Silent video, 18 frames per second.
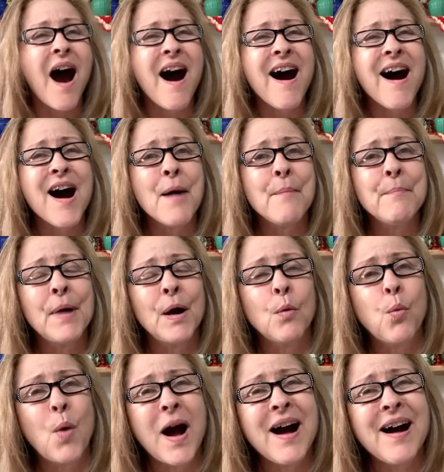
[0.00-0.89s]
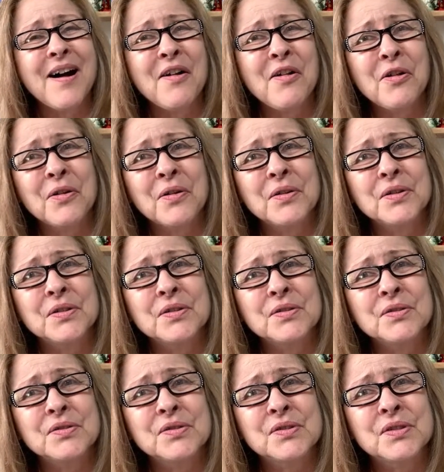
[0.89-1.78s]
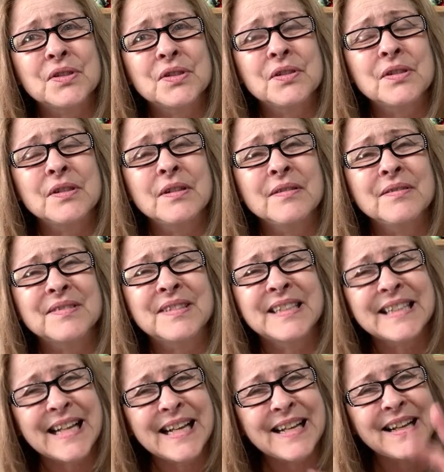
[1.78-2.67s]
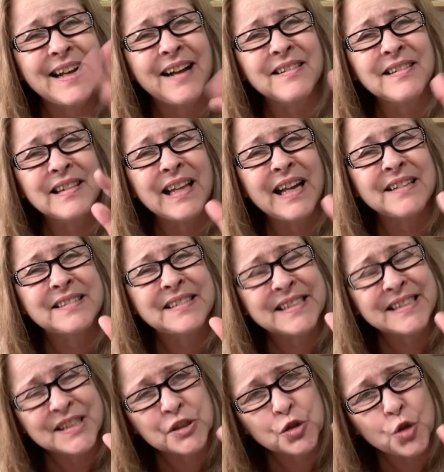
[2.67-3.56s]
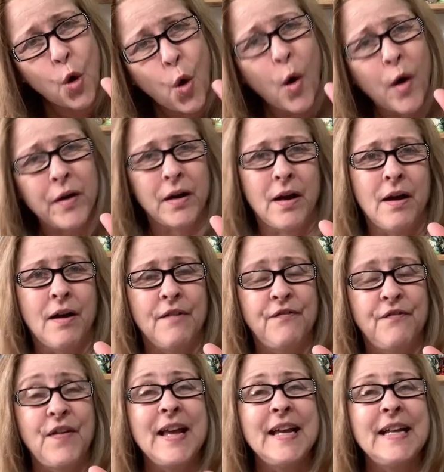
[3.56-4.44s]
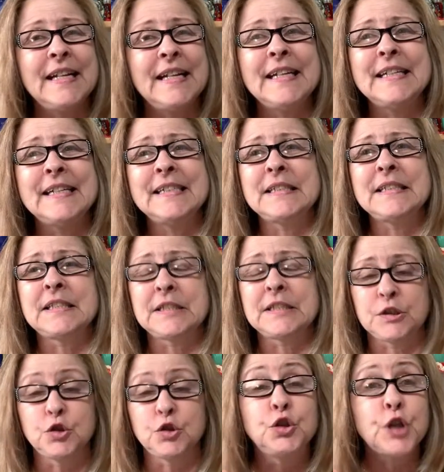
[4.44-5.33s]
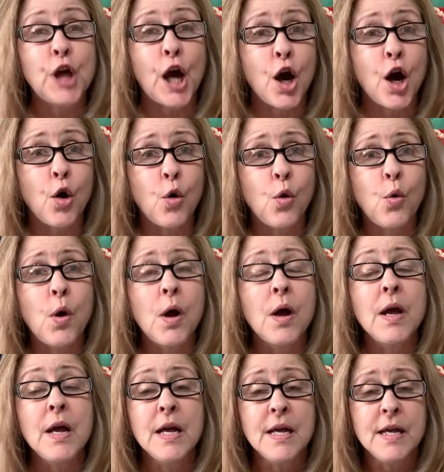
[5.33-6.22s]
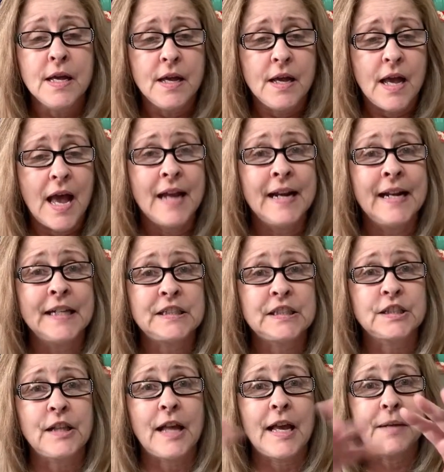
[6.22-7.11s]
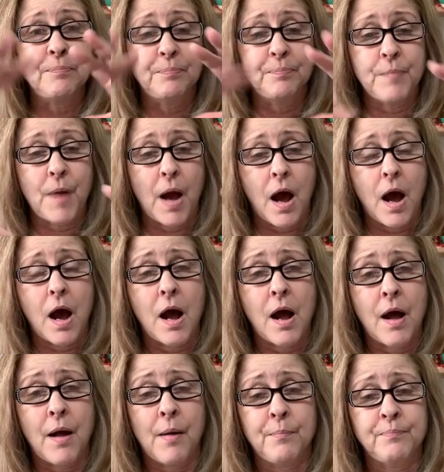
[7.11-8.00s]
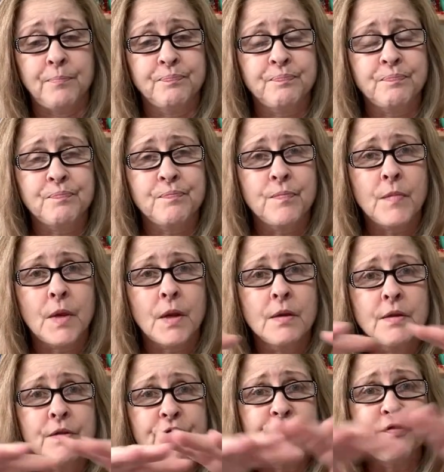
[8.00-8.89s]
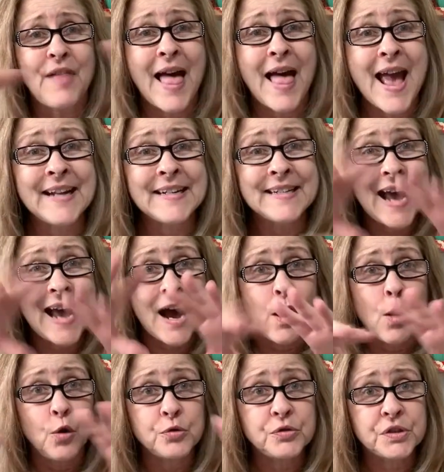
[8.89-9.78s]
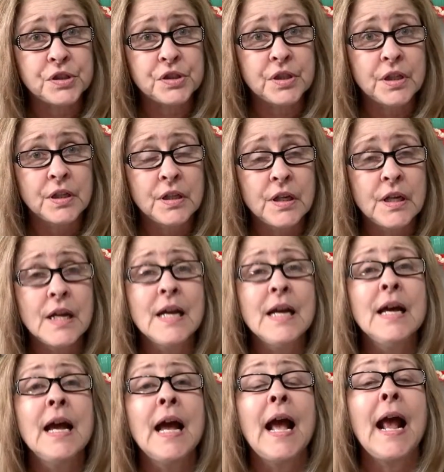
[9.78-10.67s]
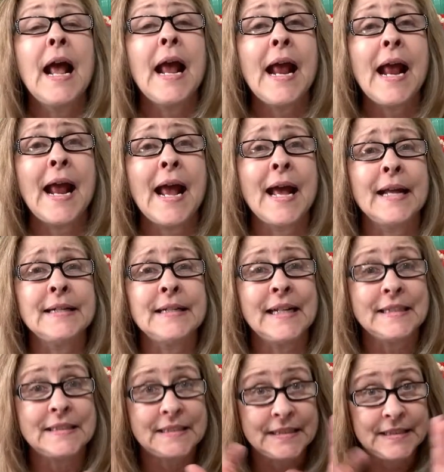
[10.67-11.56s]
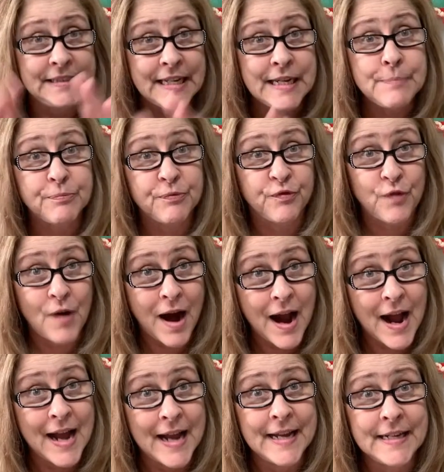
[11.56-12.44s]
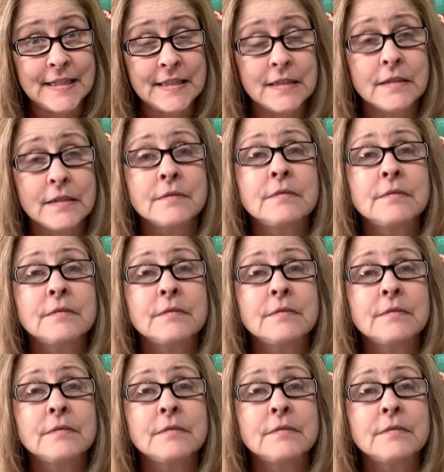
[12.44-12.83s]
um, well, uh, sort of. It is dough, and it's like, um, flattened out and it's deep fried